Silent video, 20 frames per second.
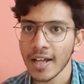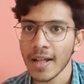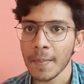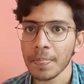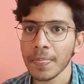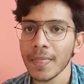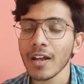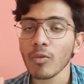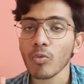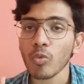
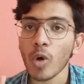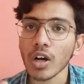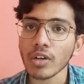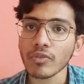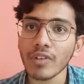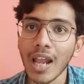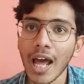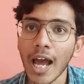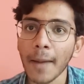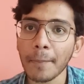then what will
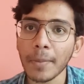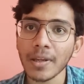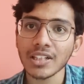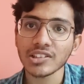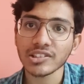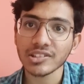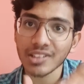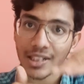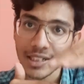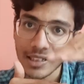happen is
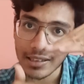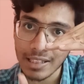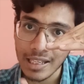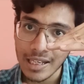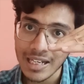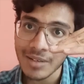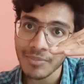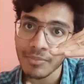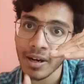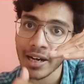that the
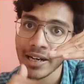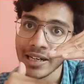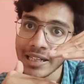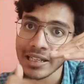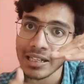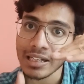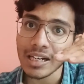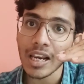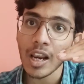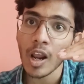
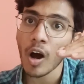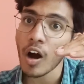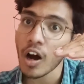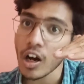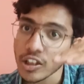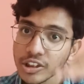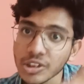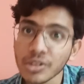remaining last